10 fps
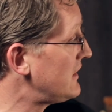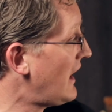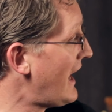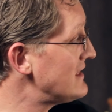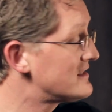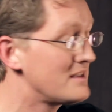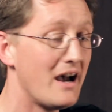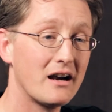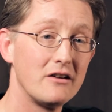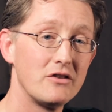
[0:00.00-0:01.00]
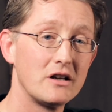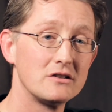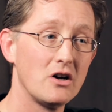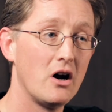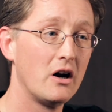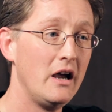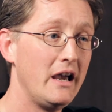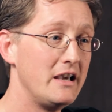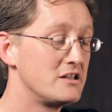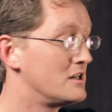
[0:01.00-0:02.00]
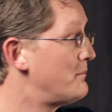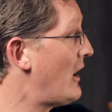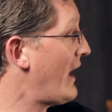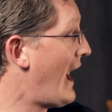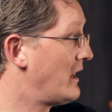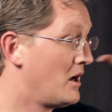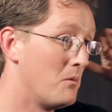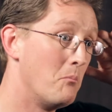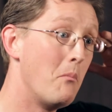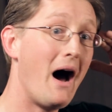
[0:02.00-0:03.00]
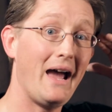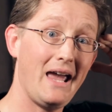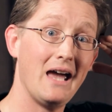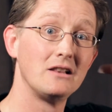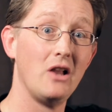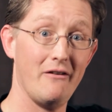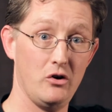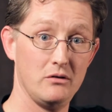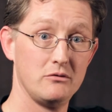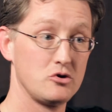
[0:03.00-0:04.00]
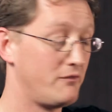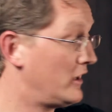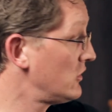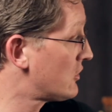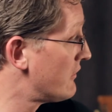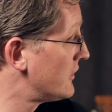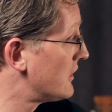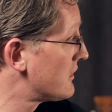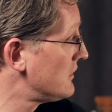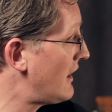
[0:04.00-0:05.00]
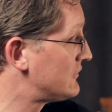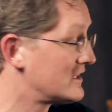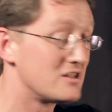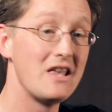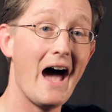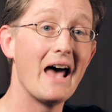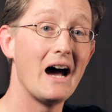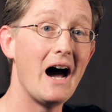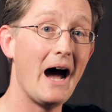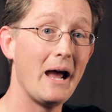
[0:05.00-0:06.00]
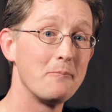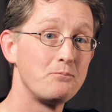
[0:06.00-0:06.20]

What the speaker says: the headstock of the guitar is at about at my head level. So if I look over here to the left, it's that high.